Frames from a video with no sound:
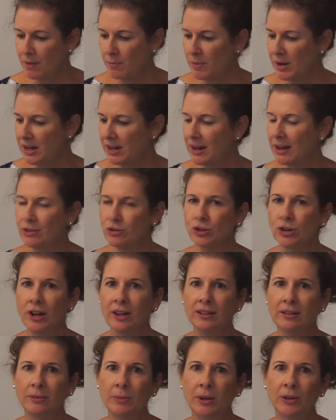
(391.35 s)
But again,
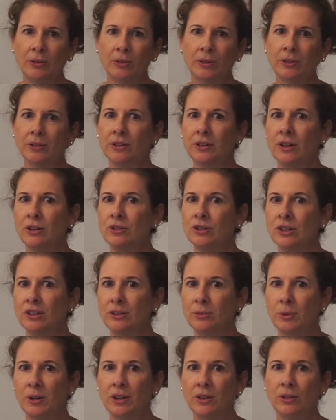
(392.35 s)
trace minerals are
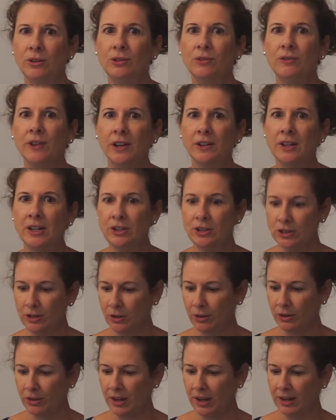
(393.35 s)
just one of those
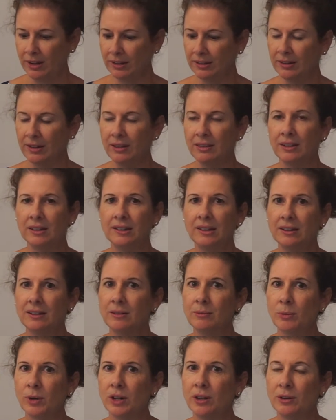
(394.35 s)
foundational things, and this is
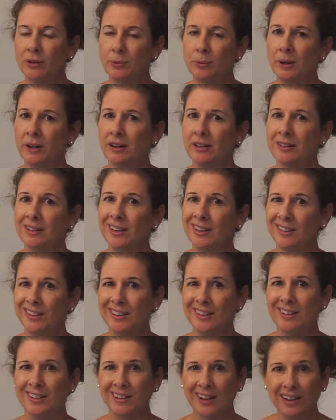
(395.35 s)
one of those products
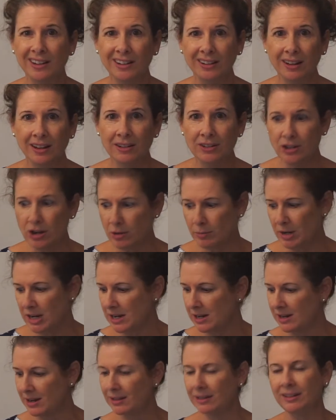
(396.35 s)
that's not as
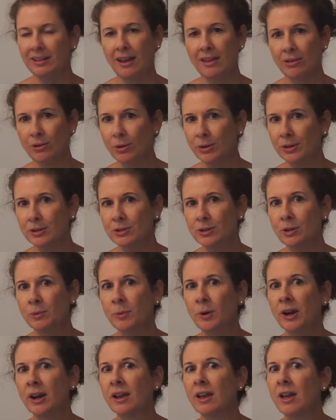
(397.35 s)
yummy as, say, the golden
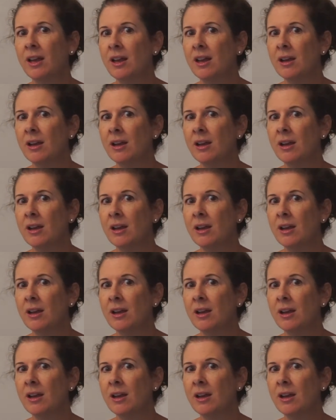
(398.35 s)
turmeric,